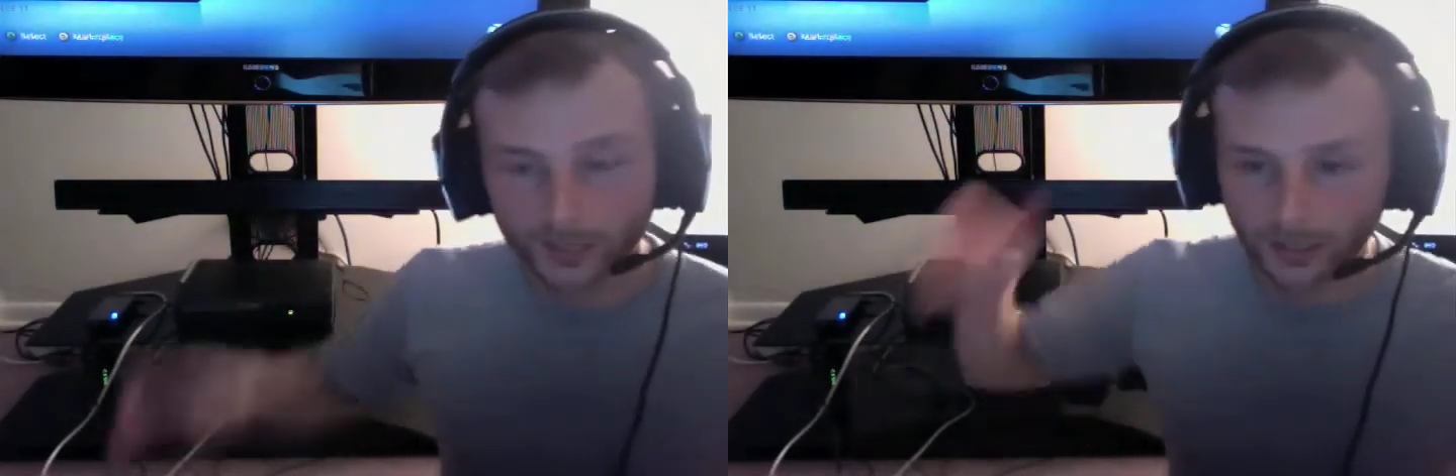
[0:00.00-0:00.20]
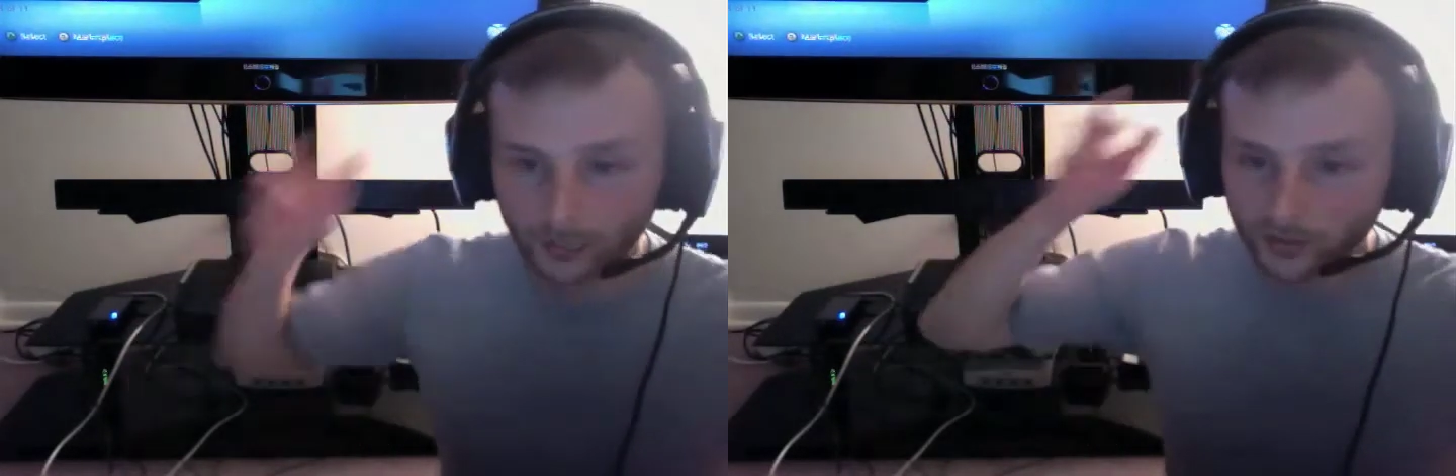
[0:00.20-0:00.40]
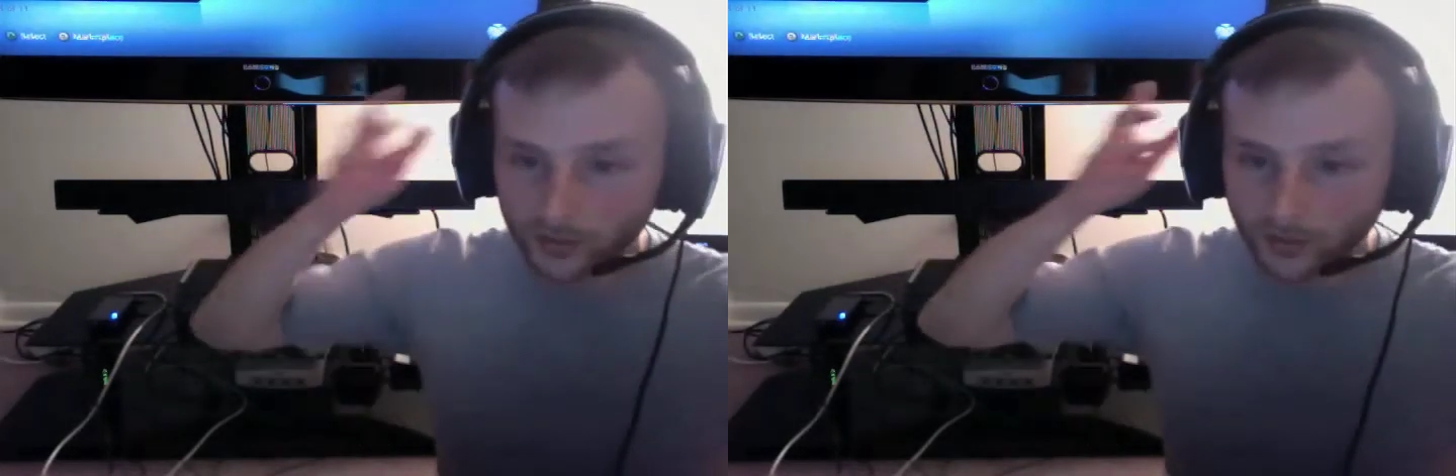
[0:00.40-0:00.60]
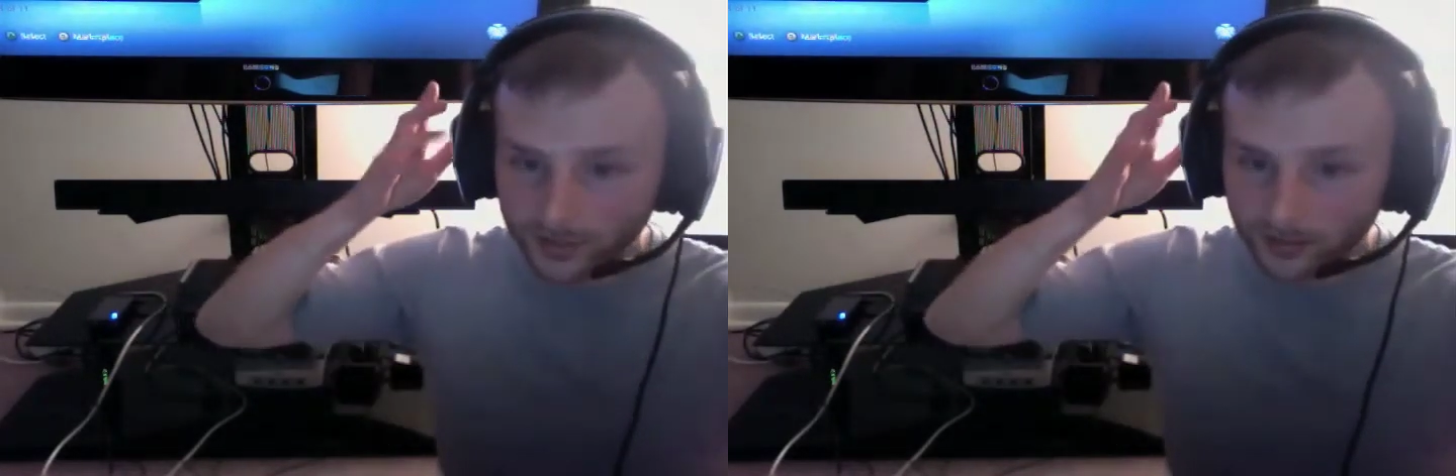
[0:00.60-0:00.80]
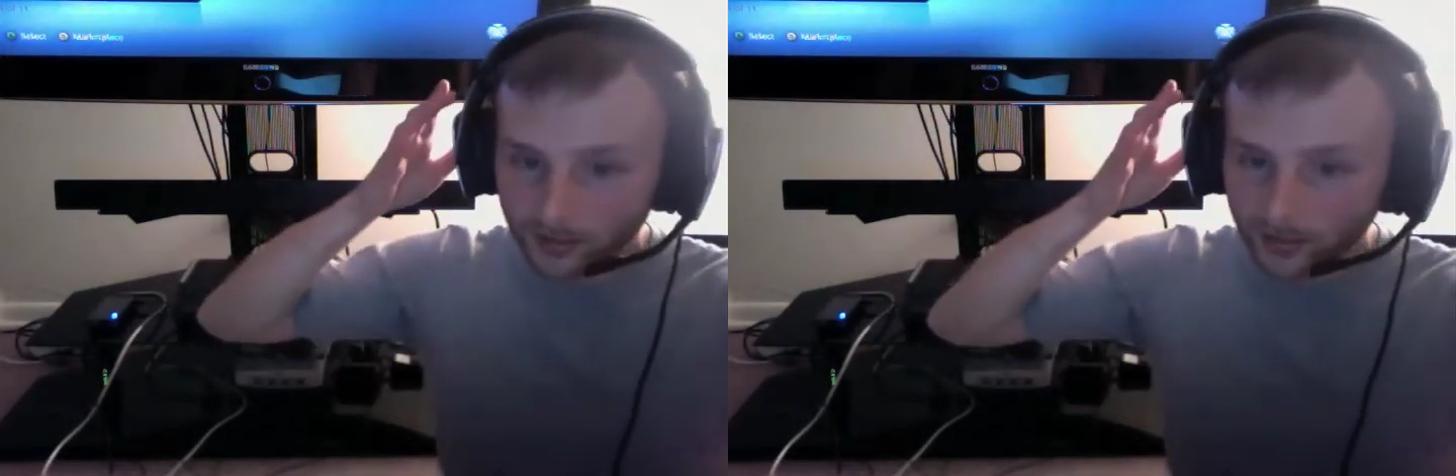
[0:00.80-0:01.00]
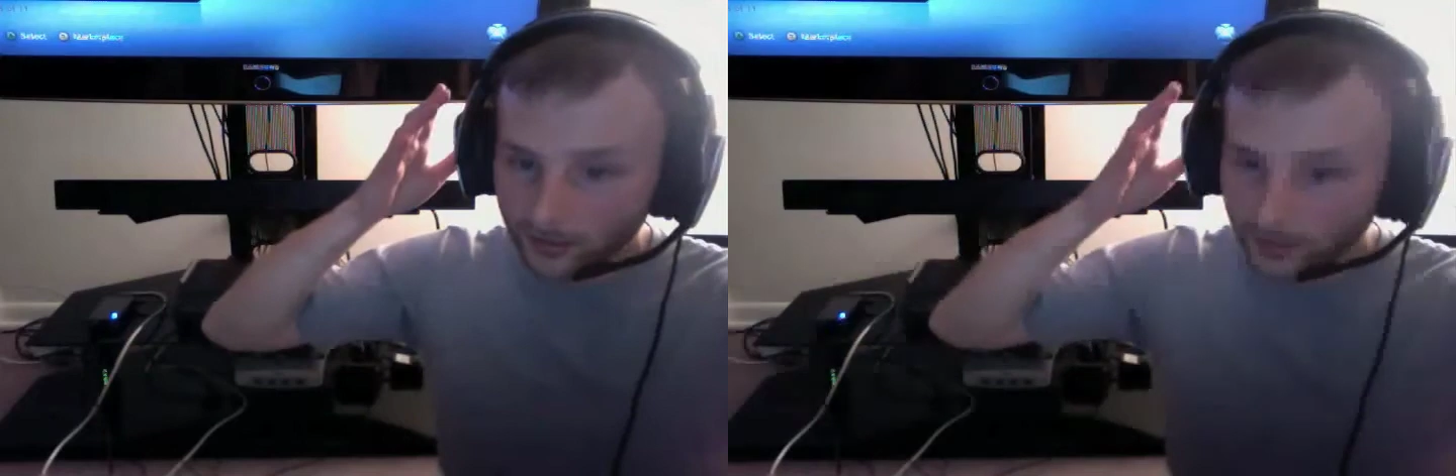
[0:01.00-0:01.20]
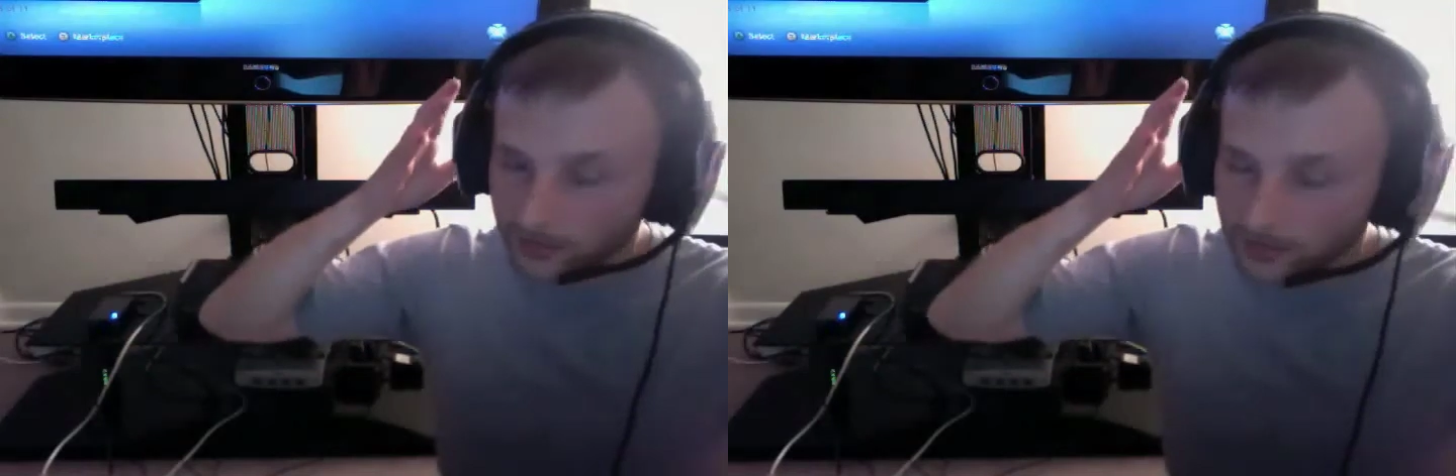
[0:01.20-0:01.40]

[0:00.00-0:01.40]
I wish you guys could hear this.